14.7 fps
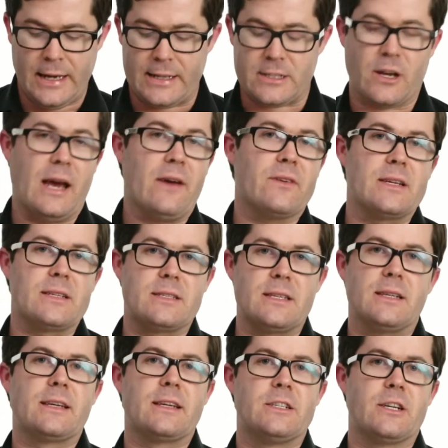And so having a
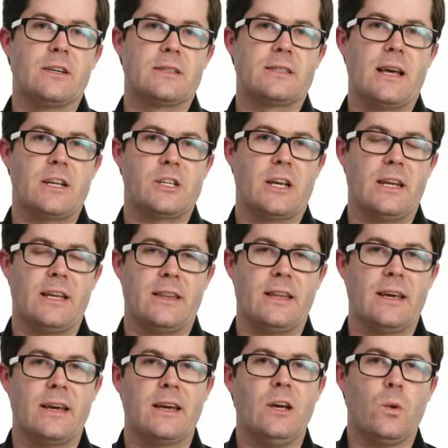silica gel sachet in
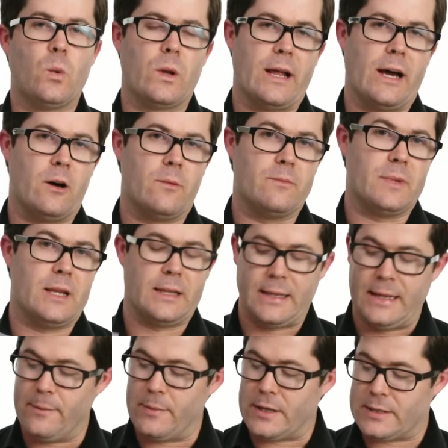there will help
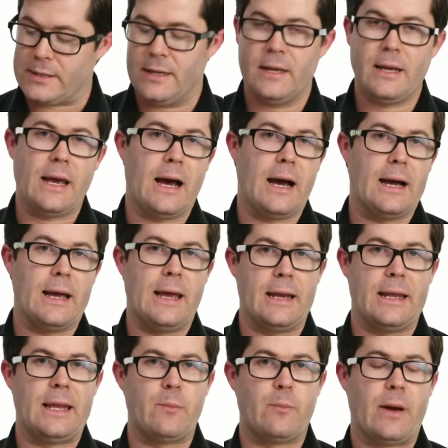limit
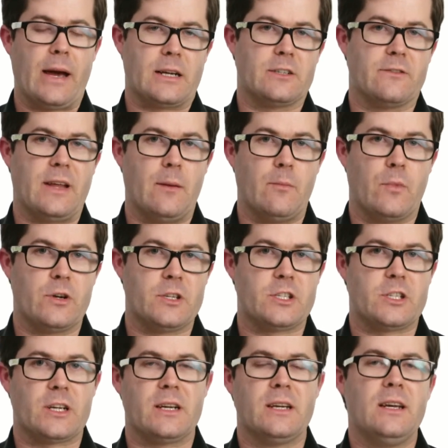any impact of that
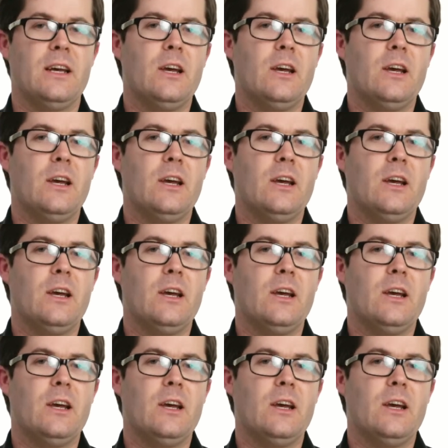moisture.